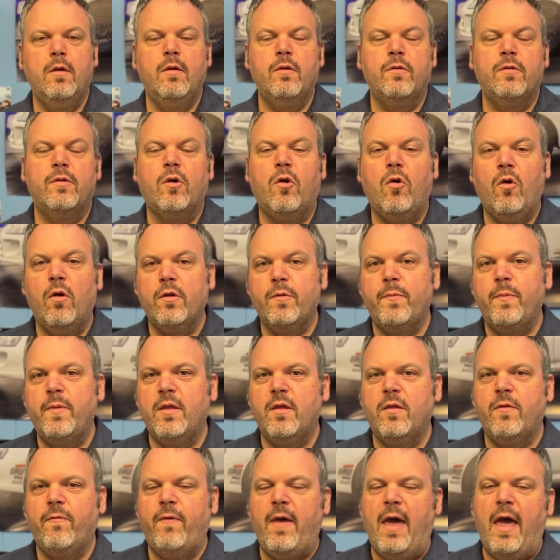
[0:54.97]
So the car has
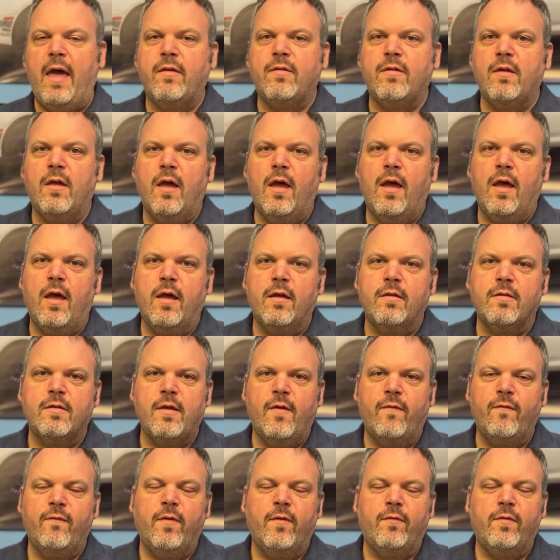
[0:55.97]
been as fast as
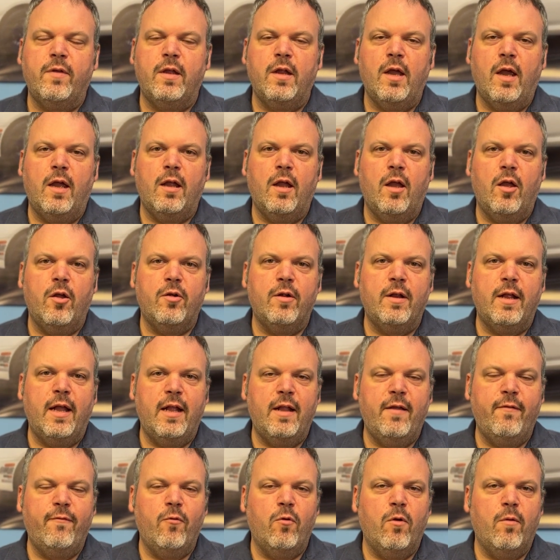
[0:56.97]
759,
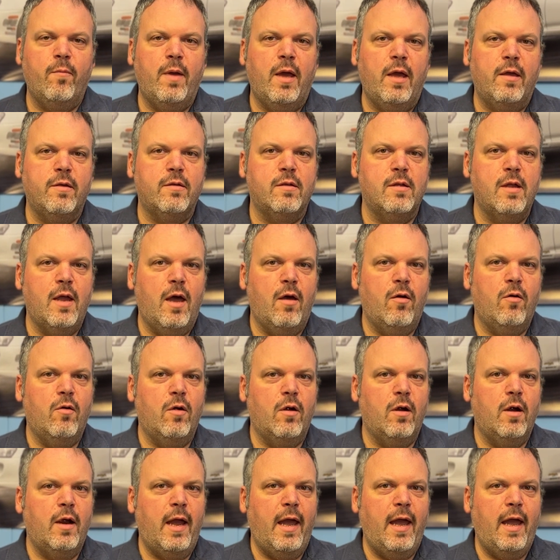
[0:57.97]
184 miles an
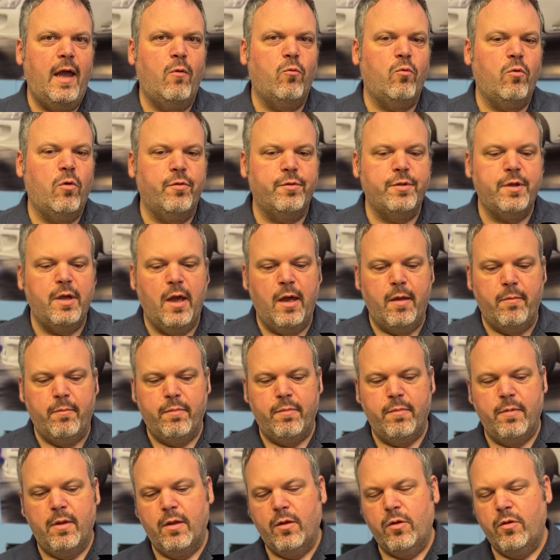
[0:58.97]
hour at World
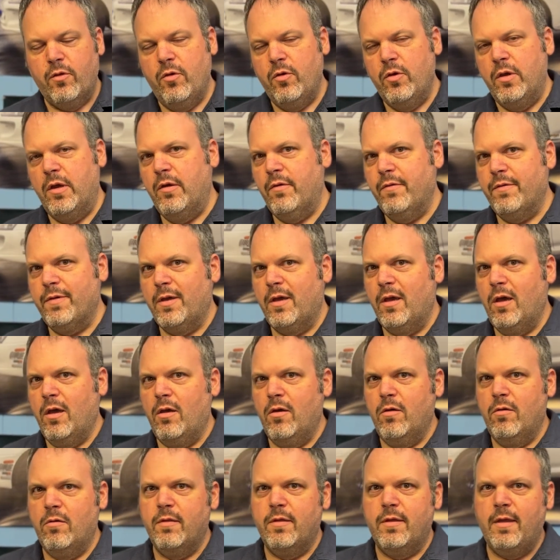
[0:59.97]
Cup. 2 years
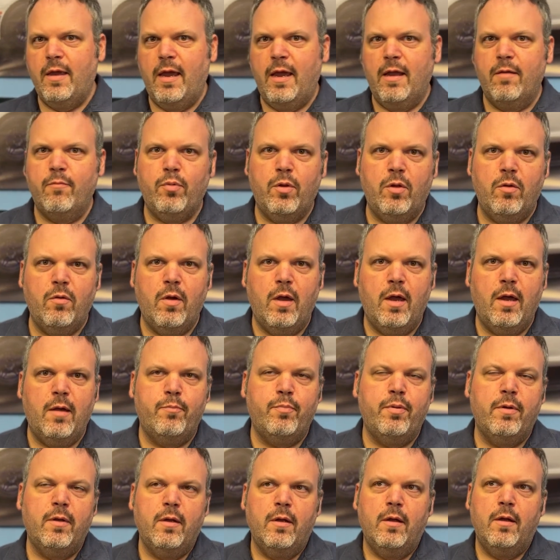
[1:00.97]
ago, the head blew
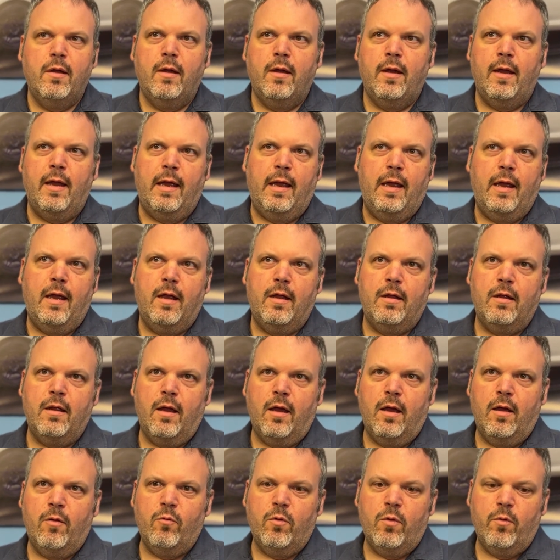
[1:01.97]
up, and
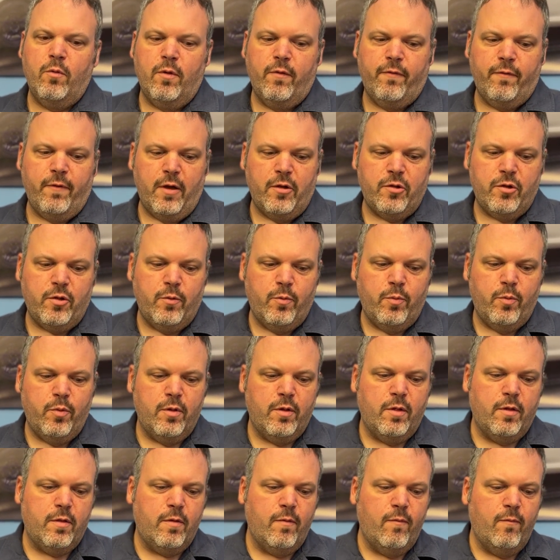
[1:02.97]
we refreshed it. We
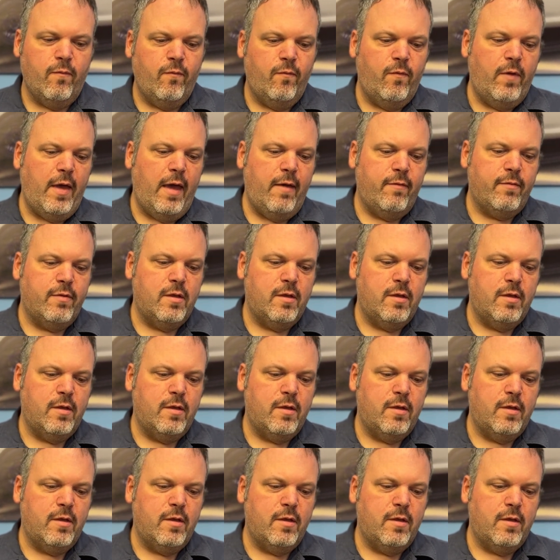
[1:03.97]
put some valve